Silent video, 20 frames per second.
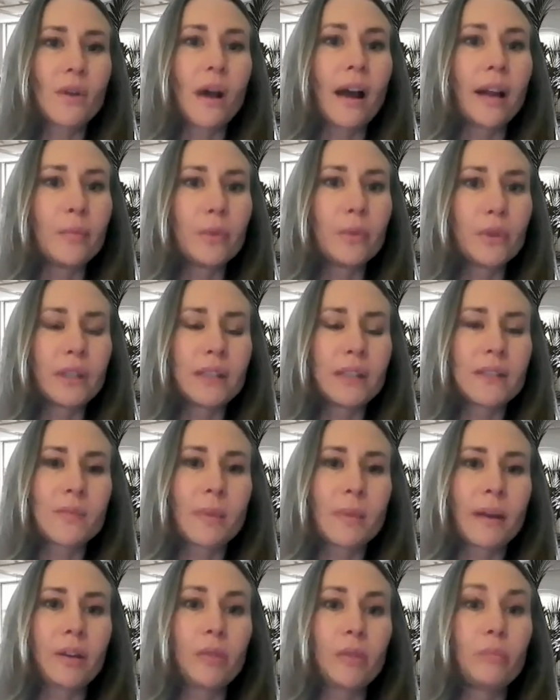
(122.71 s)
So I'm really
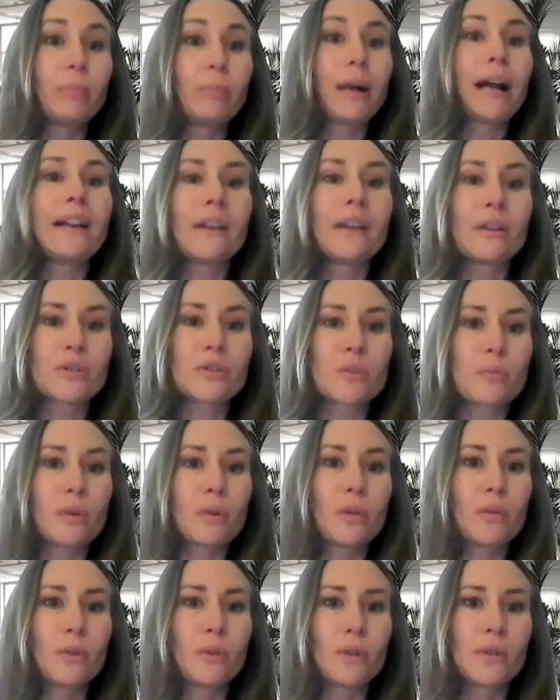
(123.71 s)
inspired by
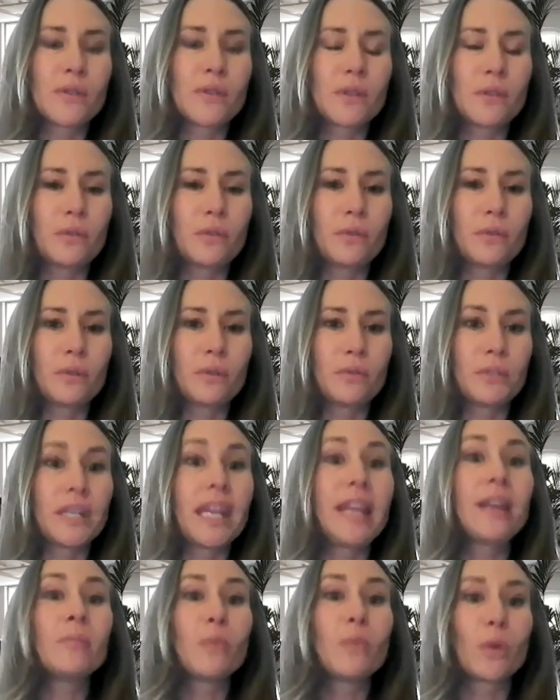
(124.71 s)
entrepreneurs who, who
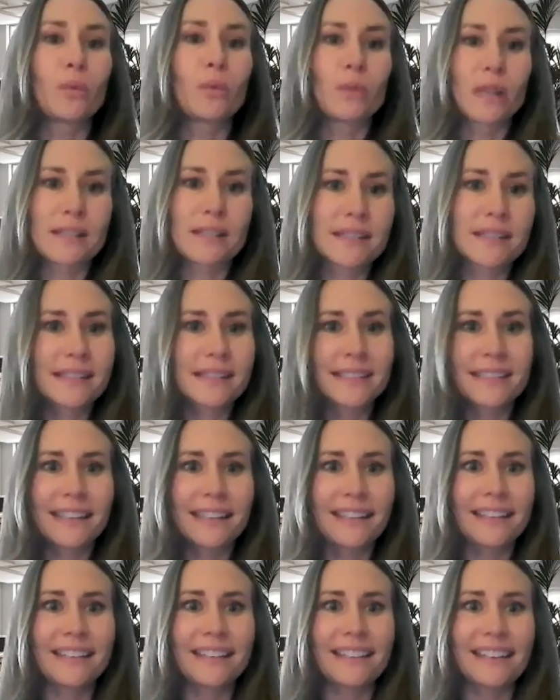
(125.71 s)
take more risks
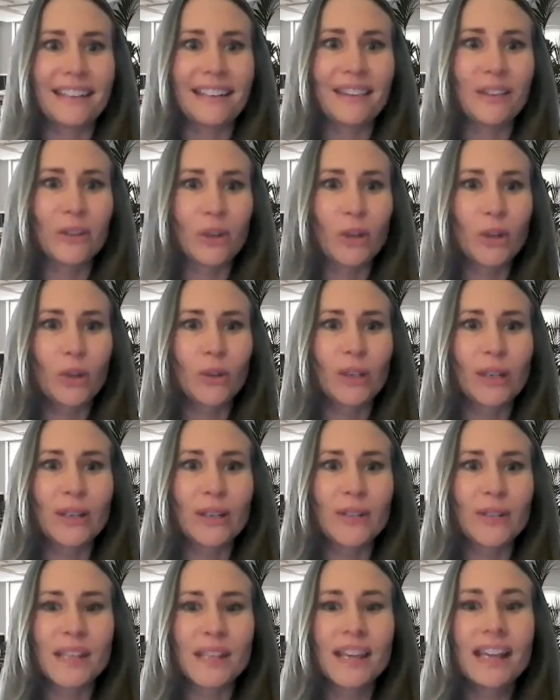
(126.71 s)
in, in their
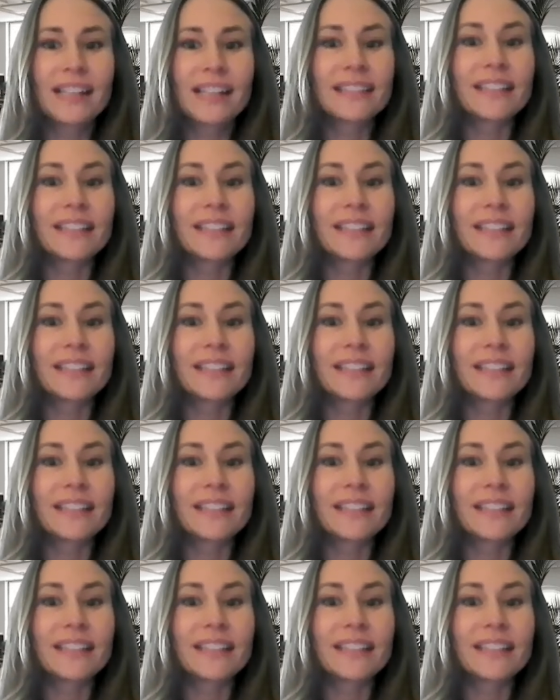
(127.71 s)
careers,